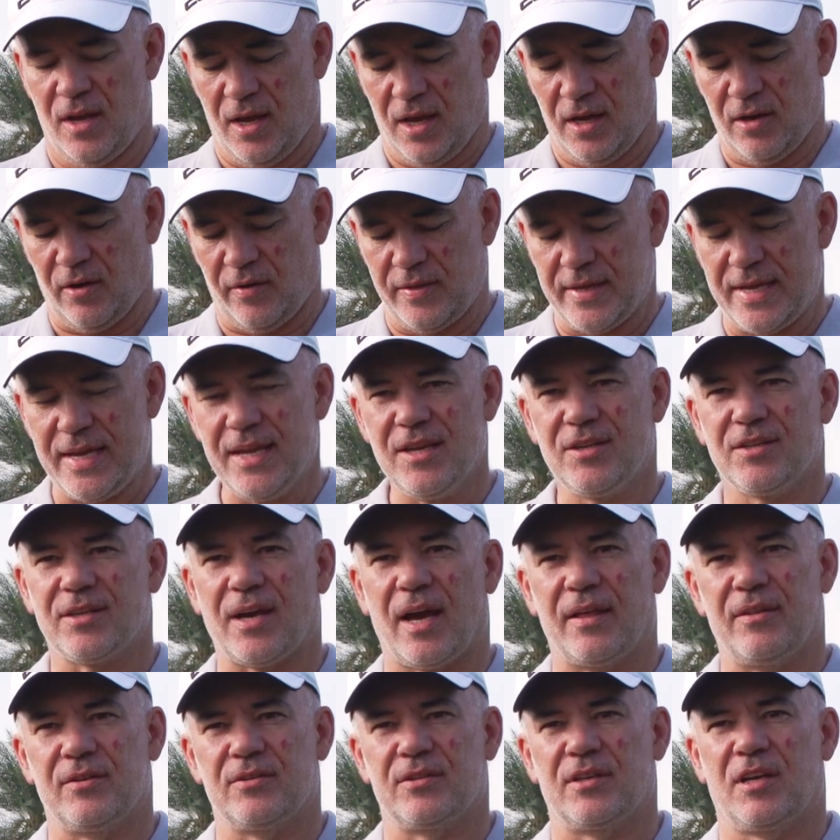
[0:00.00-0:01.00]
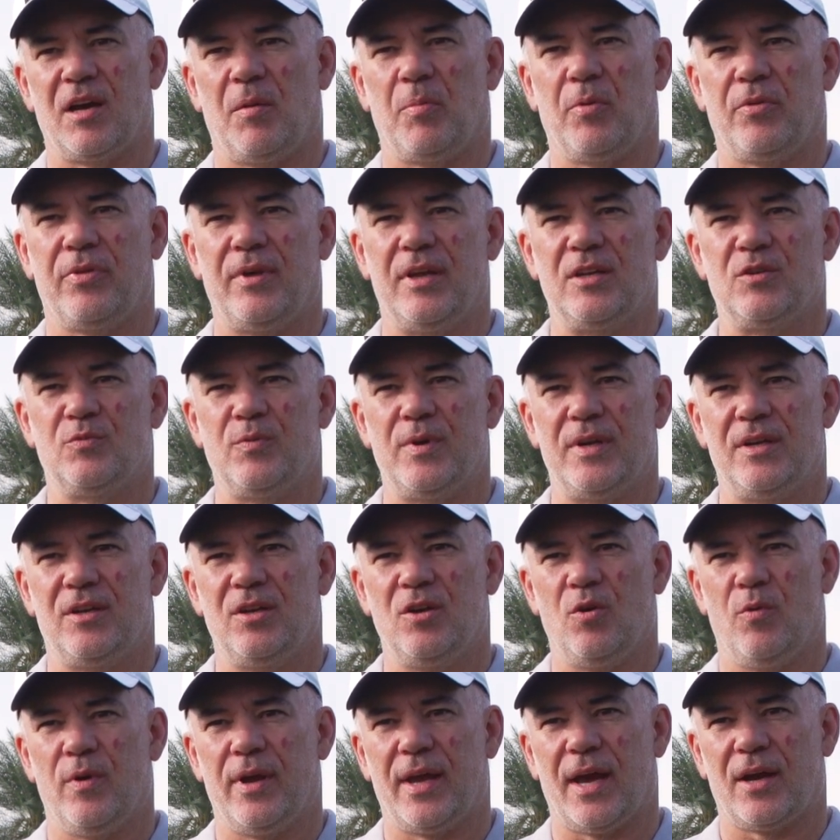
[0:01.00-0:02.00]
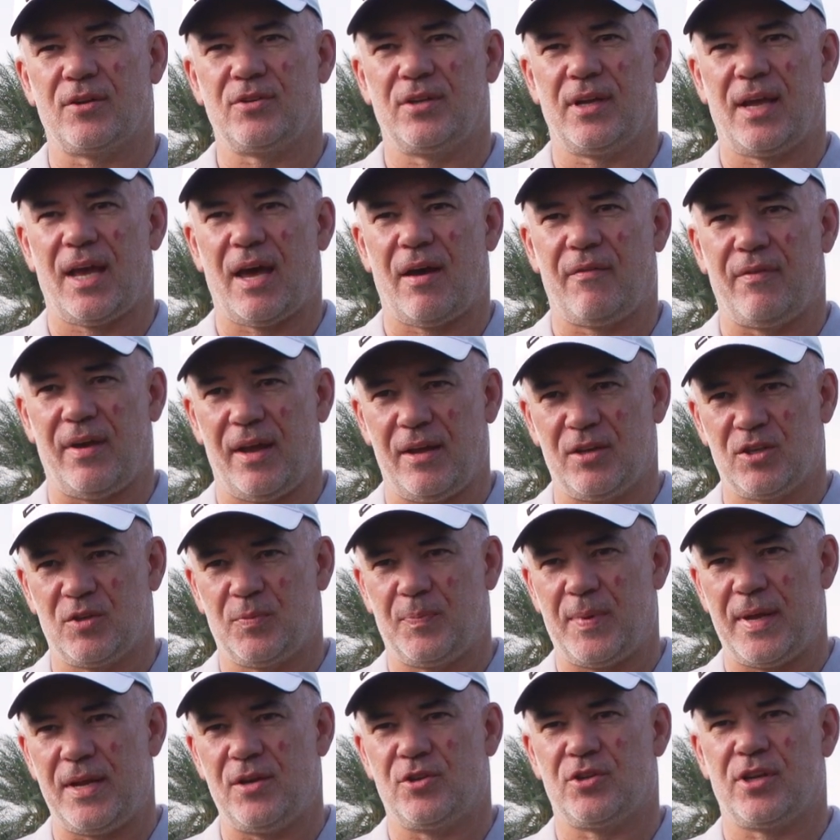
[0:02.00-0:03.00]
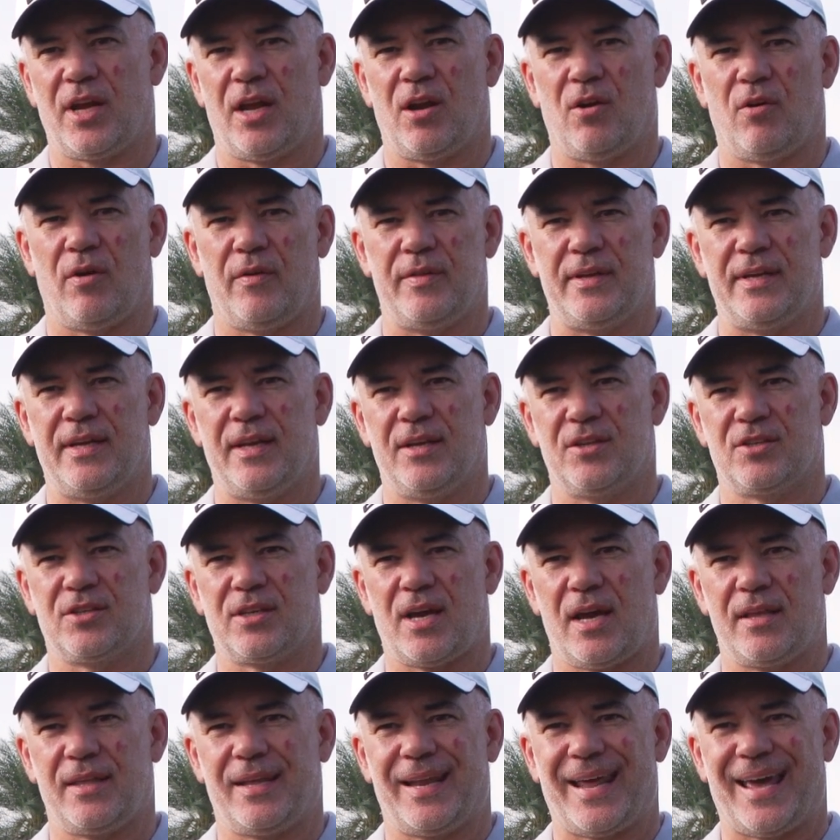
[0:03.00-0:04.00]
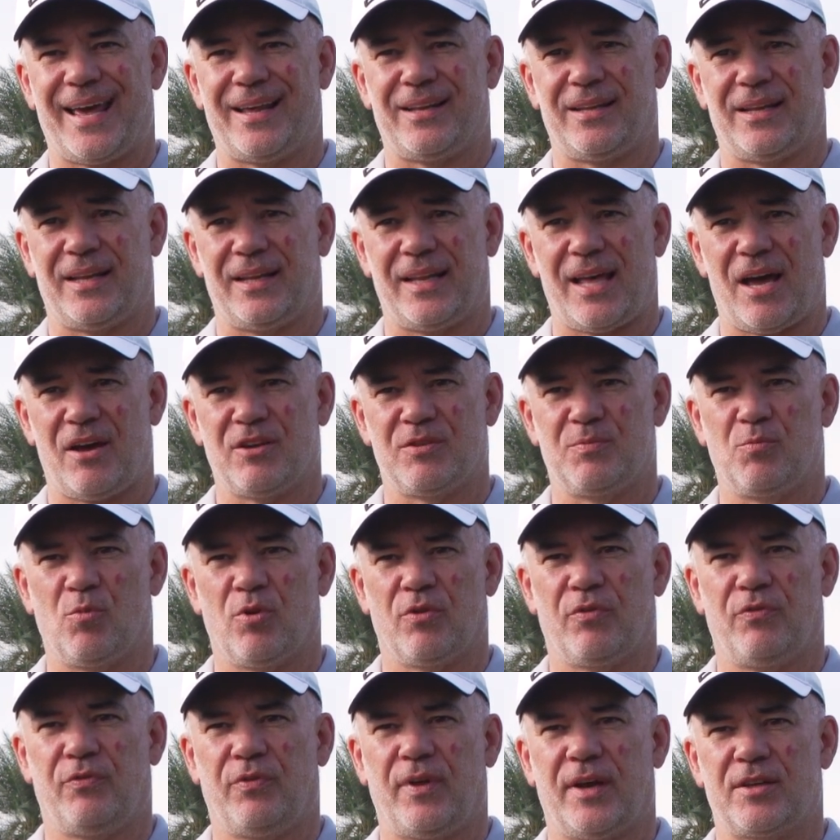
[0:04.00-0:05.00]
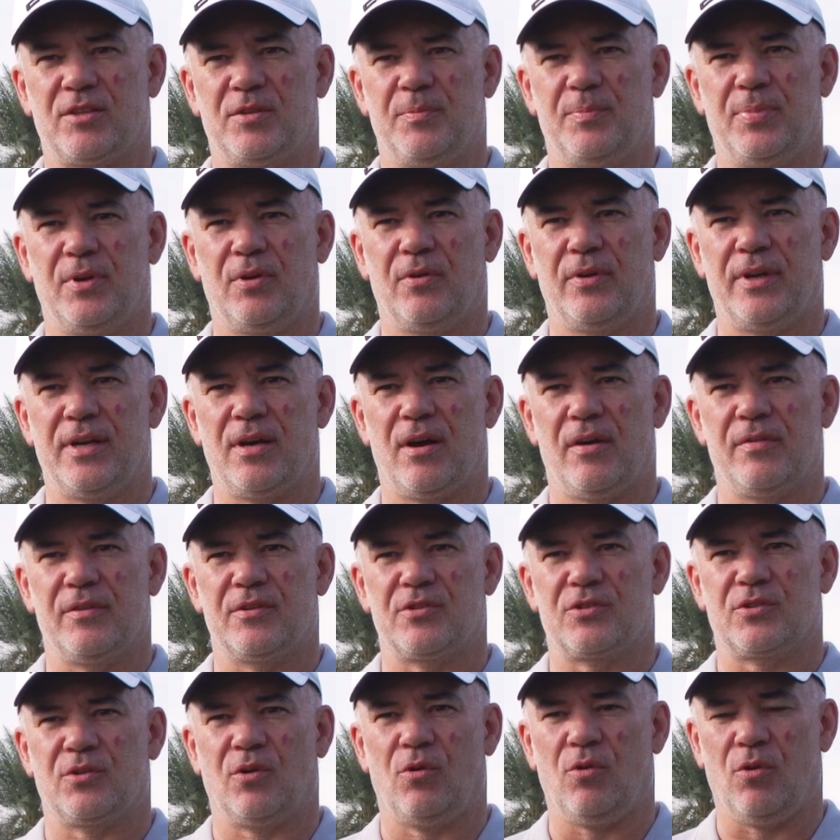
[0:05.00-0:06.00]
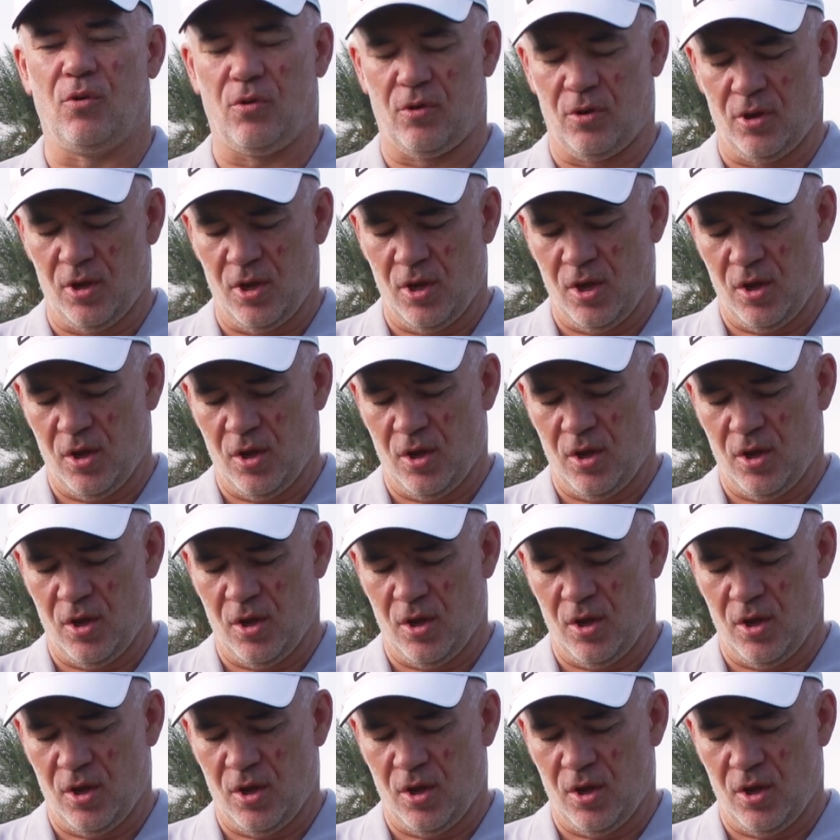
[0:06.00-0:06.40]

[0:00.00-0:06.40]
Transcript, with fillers: And on the inside, there's a couple things we do. We actually have a speed channel on the inside that allows more flexibility on the sole.